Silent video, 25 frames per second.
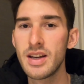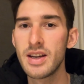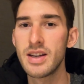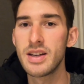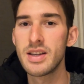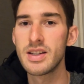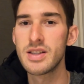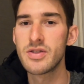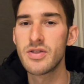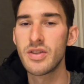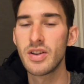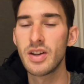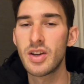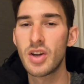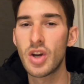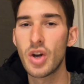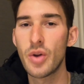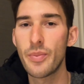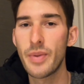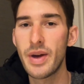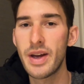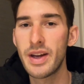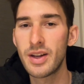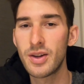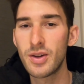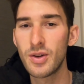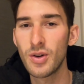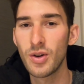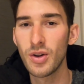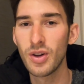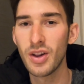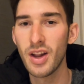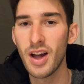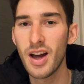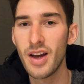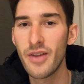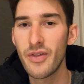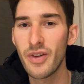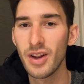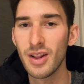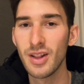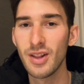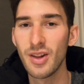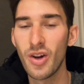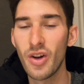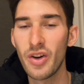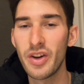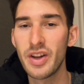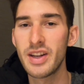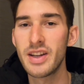is really going to make your life a
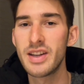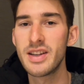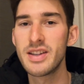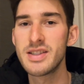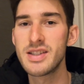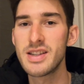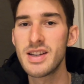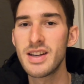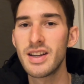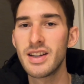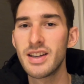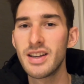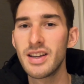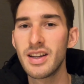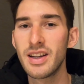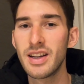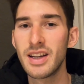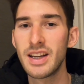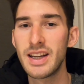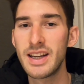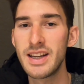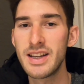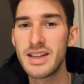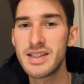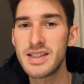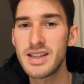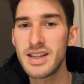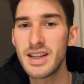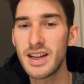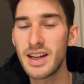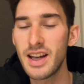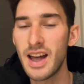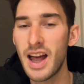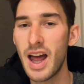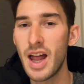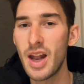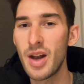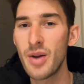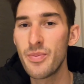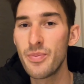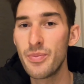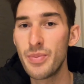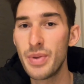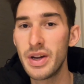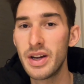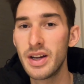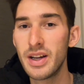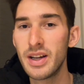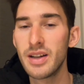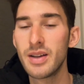lot easier and
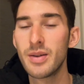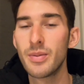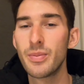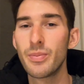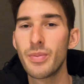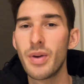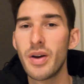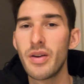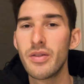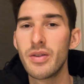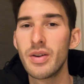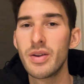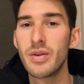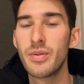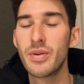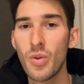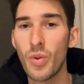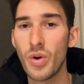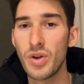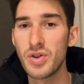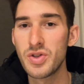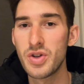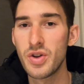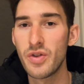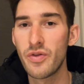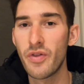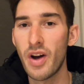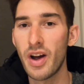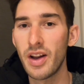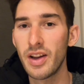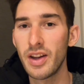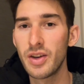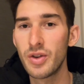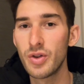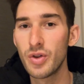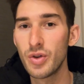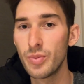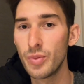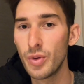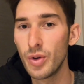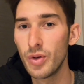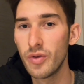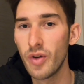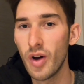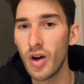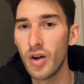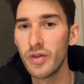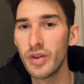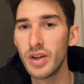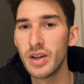better, but once you finally do
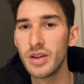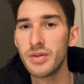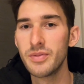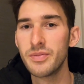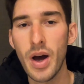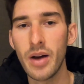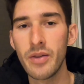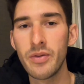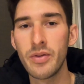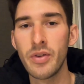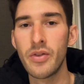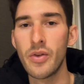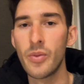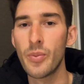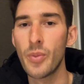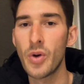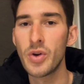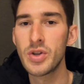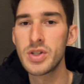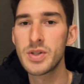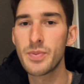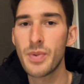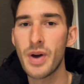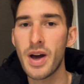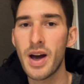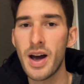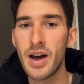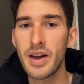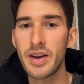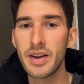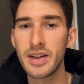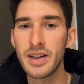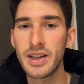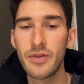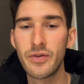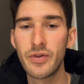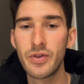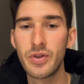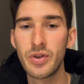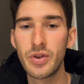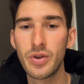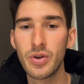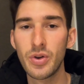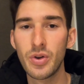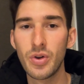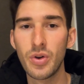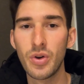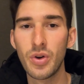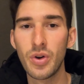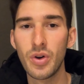move over. But for the most part, if
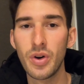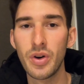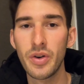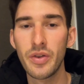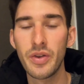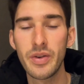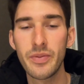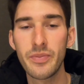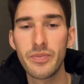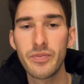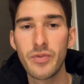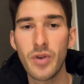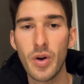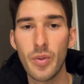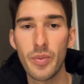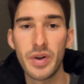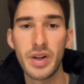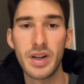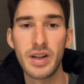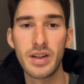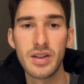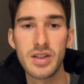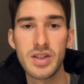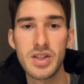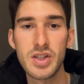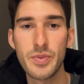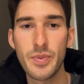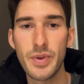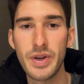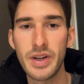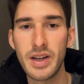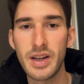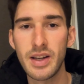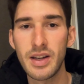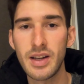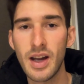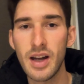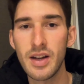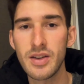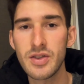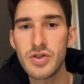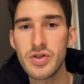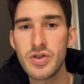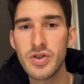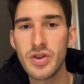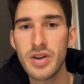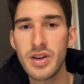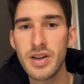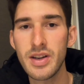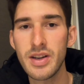you're from an English speaking
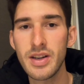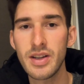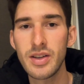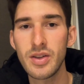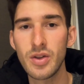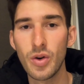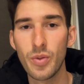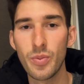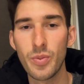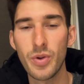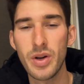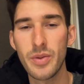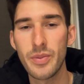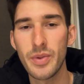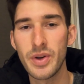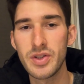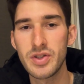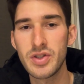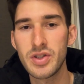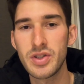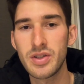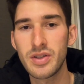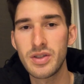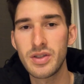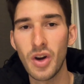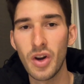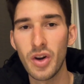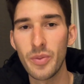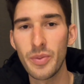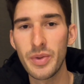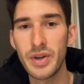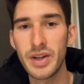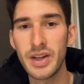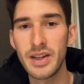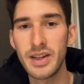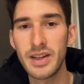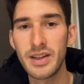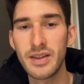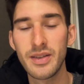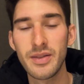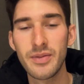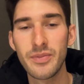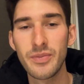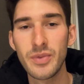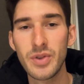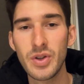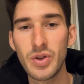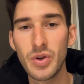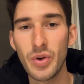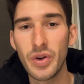country, you're pretty much going to be
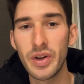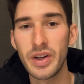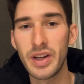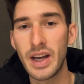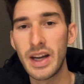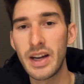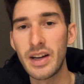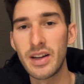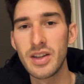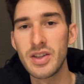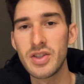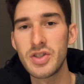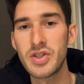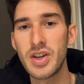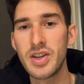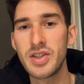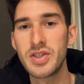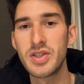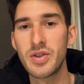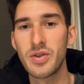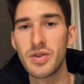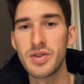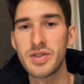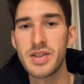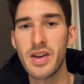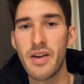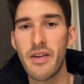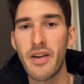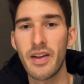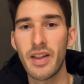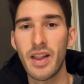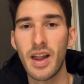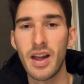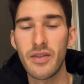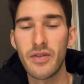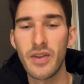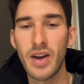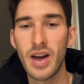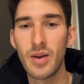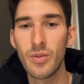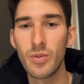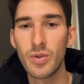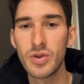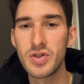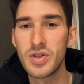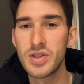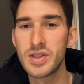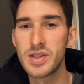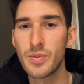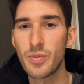doing English teaching or something like that,
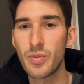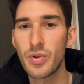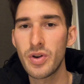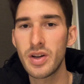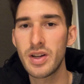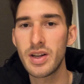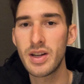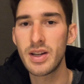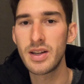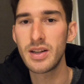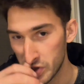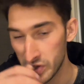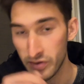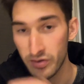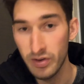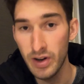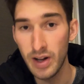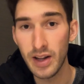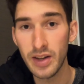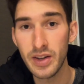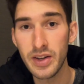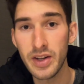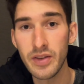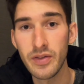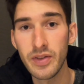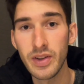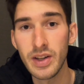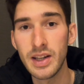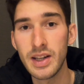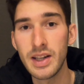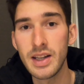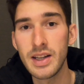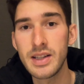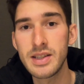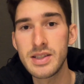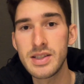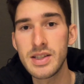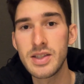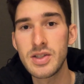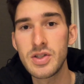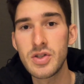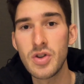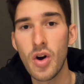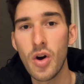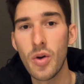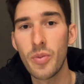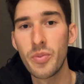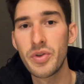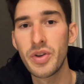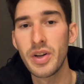which is a relatively easy
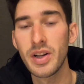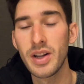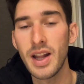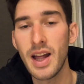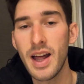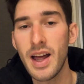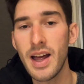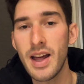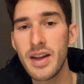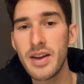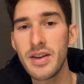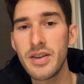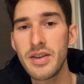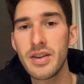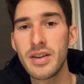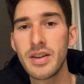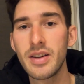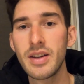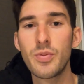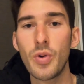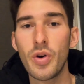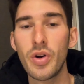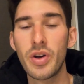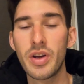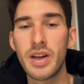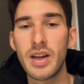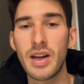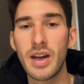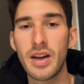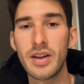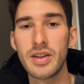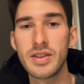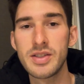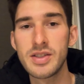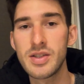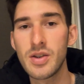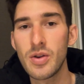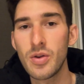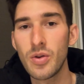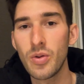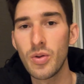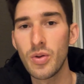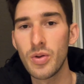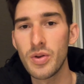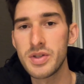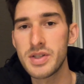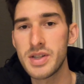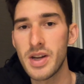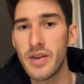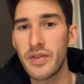job to land, working at a
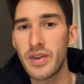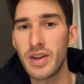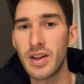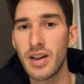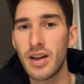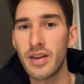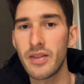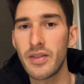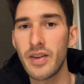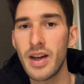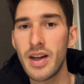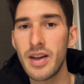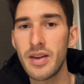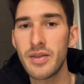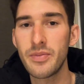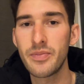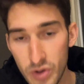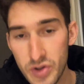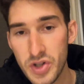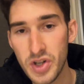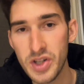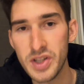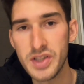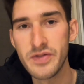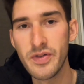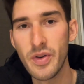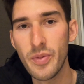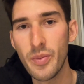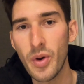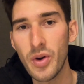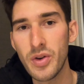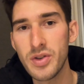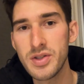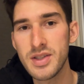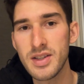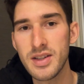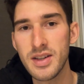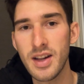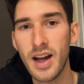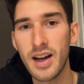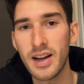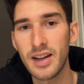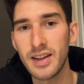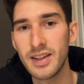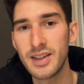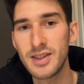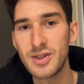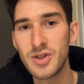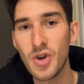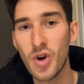school or something like that, which is the most
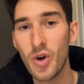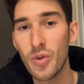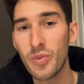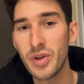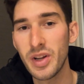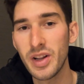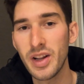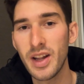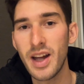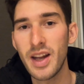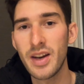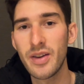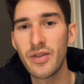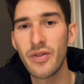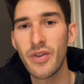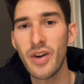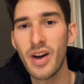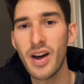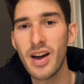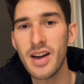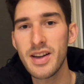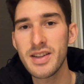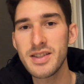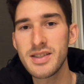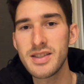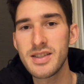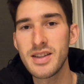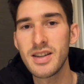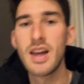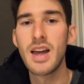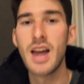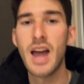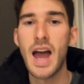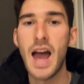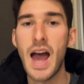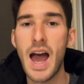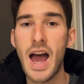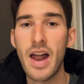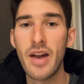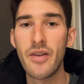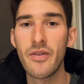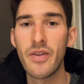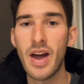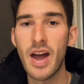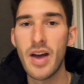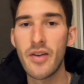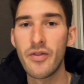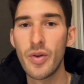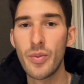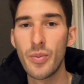likely job to land fast, and
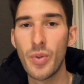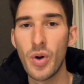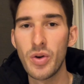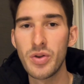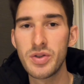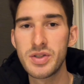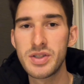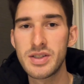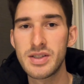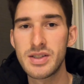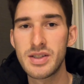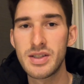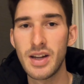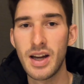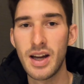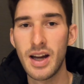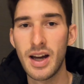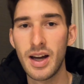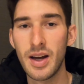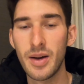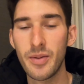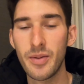they have the most